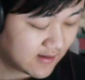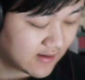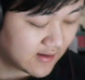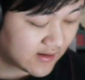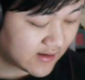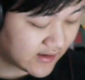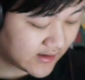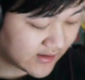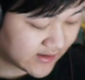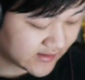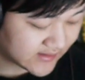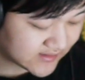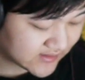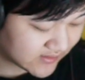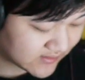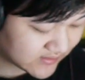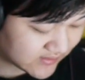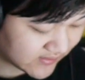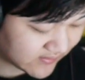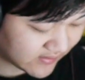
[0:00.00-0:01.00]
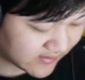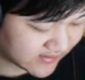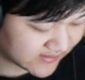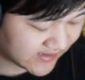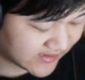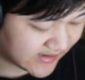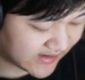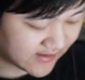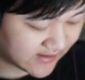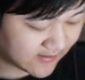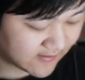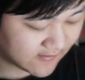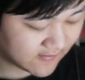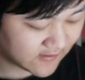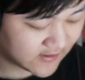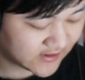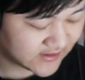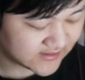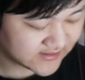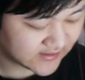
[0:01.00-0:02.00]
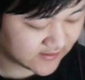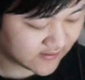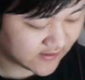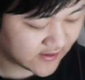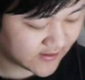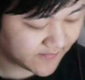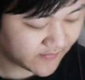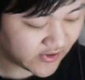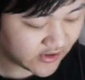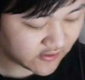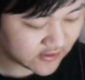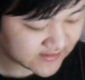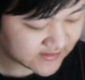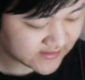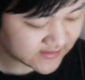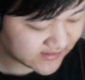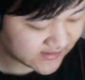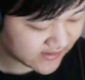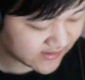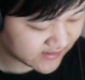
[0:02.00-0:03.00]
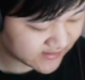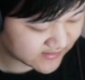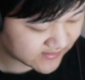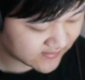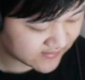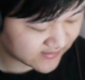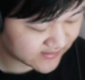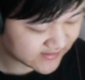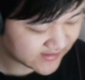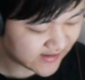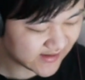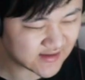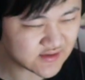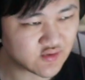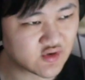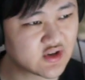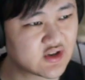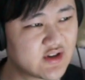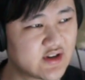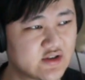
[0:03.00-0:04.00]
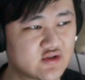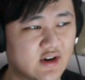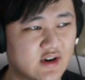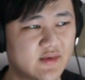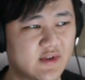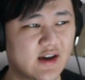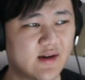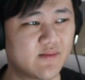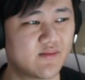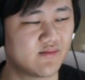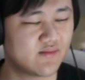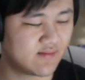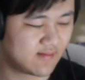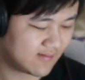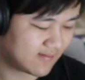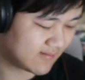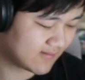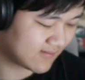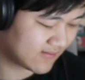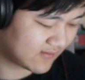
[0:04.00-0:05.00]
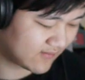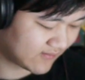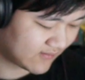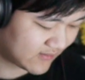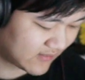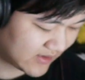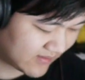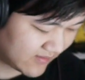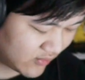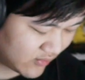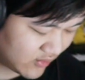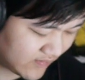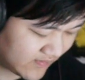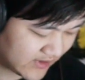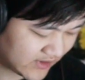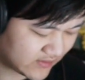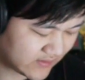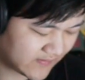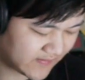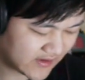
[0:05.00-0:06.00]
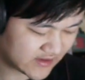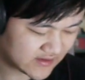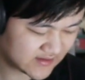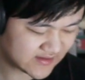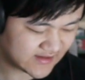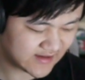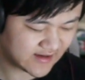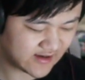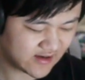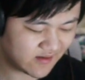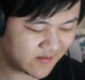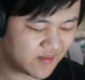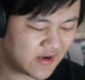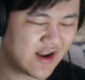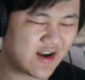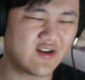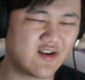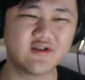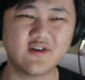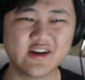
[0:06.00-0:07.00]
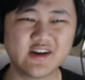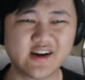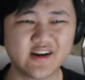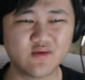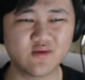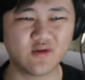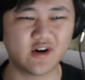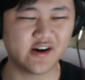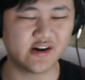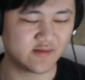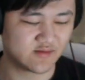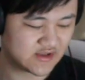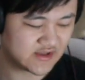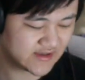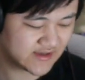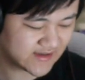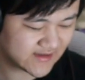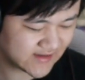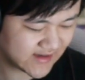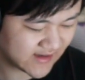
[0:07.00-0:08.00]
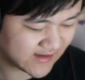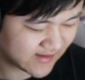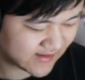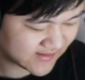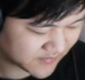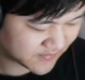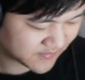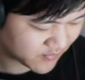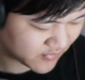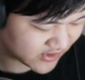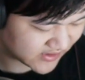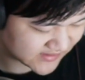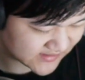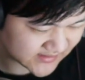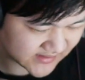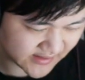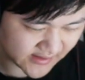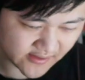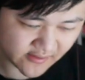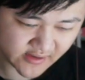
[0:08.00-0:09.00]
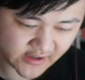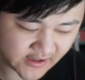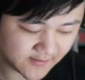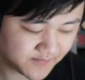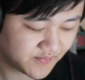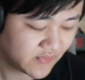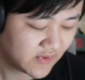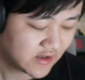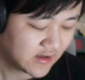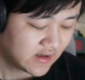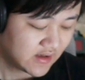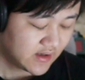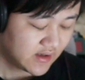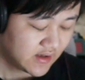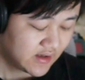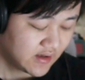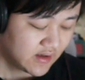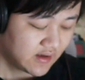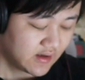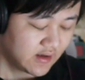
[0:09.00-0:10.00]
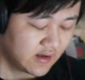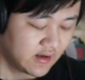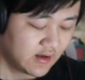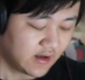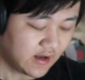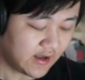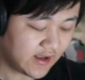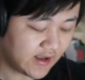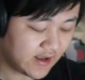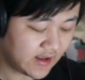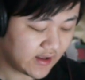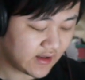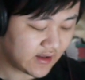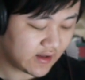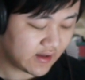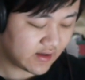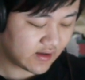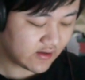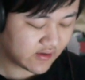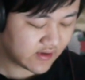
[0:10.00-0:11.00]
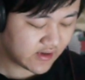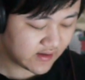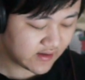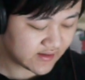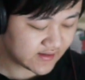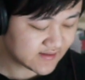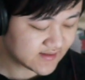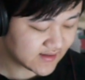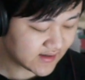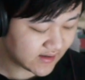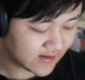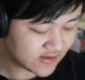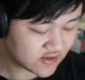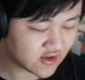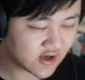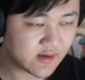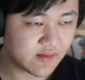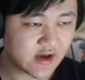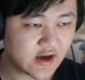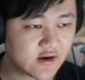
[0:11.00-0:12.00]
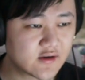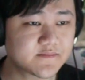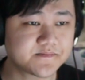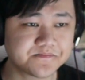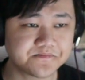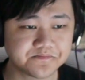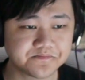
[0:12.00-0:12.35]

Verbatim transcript: Uh, so, so there's that, right? So, um, anyways, let's, uh, let's do this. I guess we could, like, drop the M move gauge refresh on Zen Head, but I don't know, I kind of want him, just because, again, he is pretty slow, right? Uh, okay, let's, uh, let's try him out.